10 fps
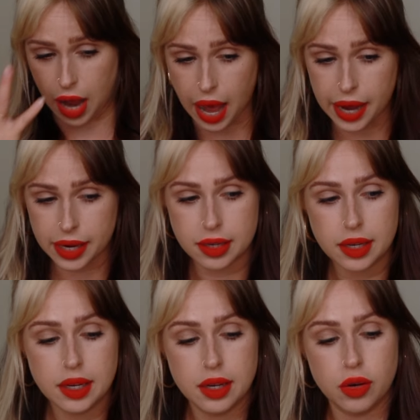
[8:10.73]
eye
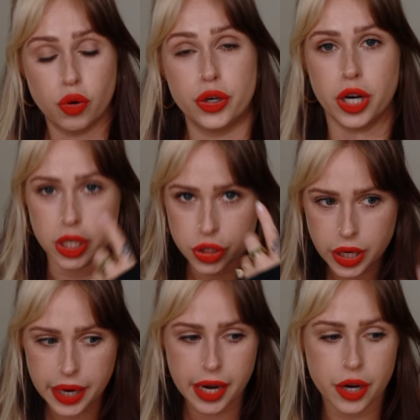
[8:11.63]
or your under
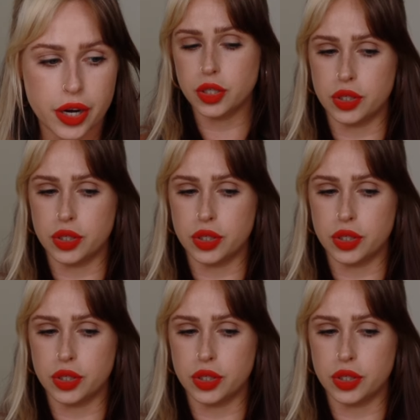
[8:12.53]
eye area.